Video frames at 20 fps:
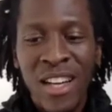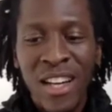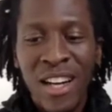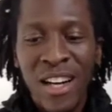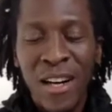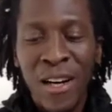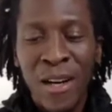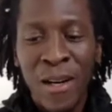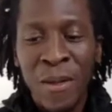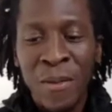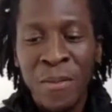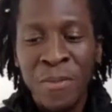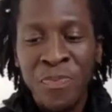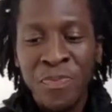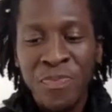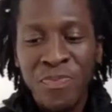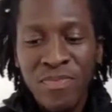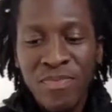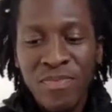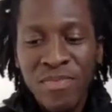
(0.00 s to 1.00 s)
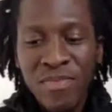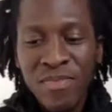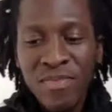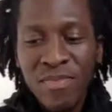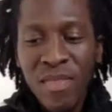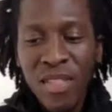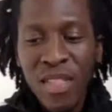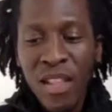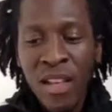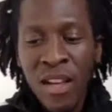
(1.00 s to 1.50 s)
um.
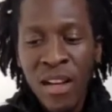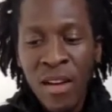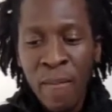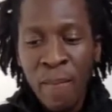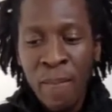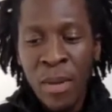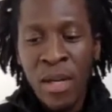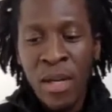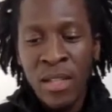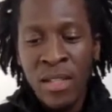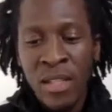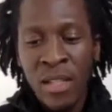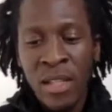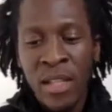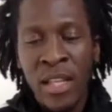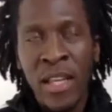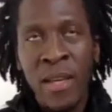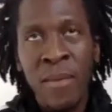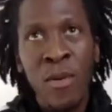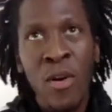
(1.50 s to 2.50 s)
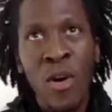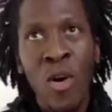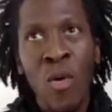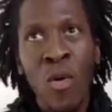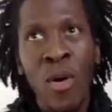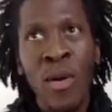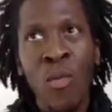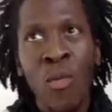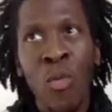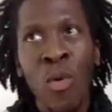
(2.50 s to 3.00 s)
But to keep
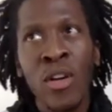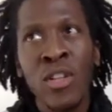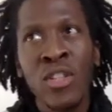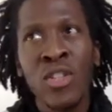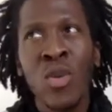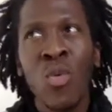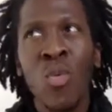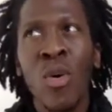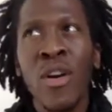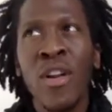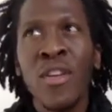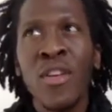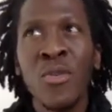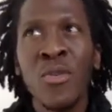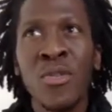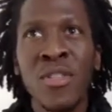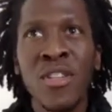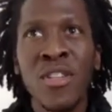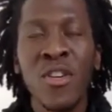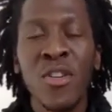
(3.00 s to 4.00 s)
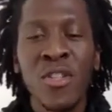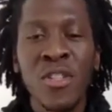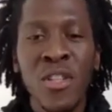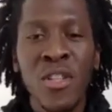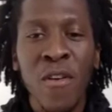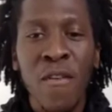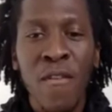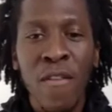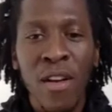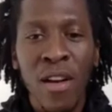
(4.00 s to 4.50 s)
going, where do you see
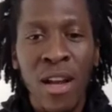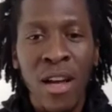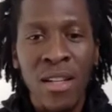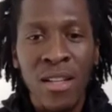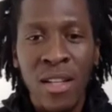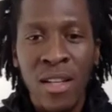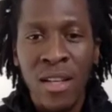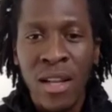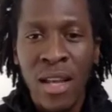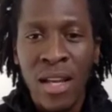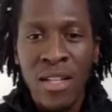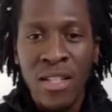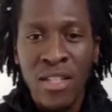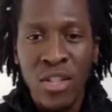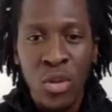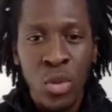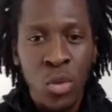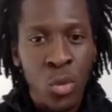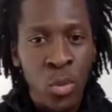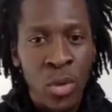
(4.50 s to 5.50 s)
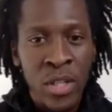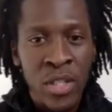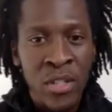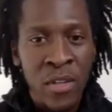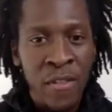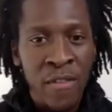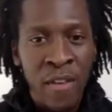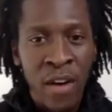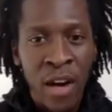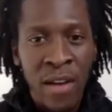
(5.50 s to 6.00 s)
yourself in like the next 3 to
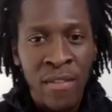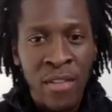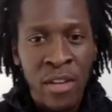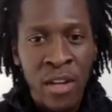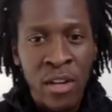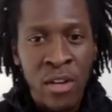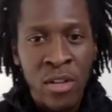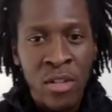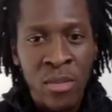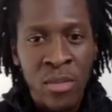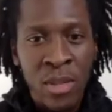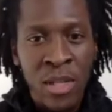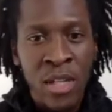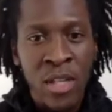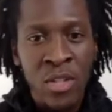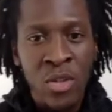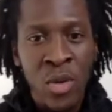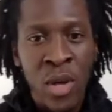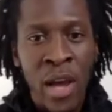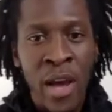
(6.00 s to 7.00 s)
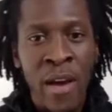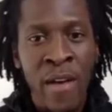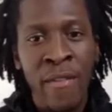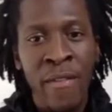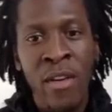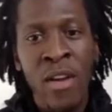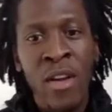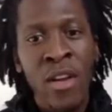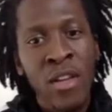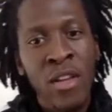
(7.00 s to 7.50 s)
5 years? Because you have
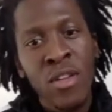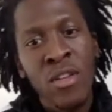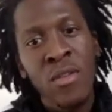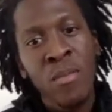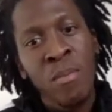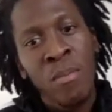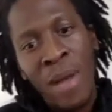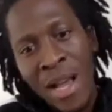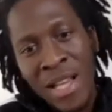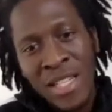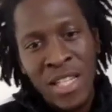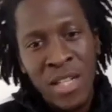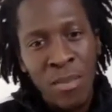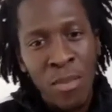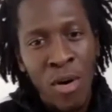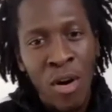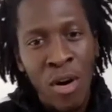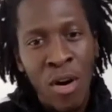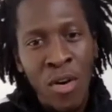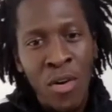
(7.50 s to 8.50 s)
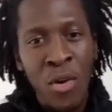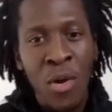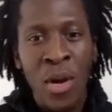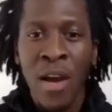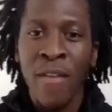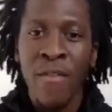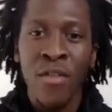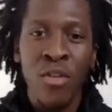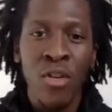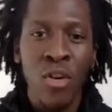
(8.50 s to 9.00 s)
basketball, you
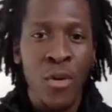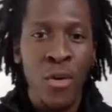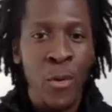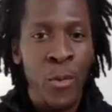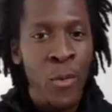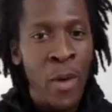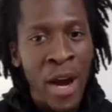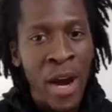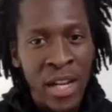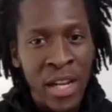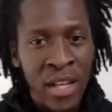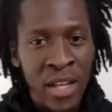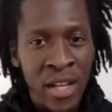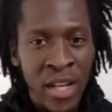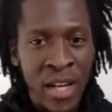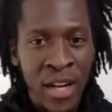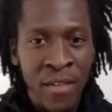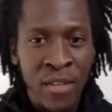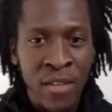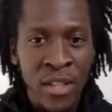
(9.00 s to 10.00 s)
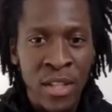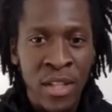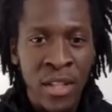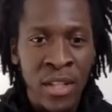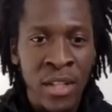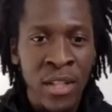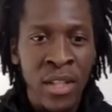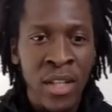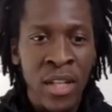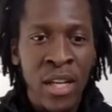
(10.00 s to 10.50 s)
have your writing and everything.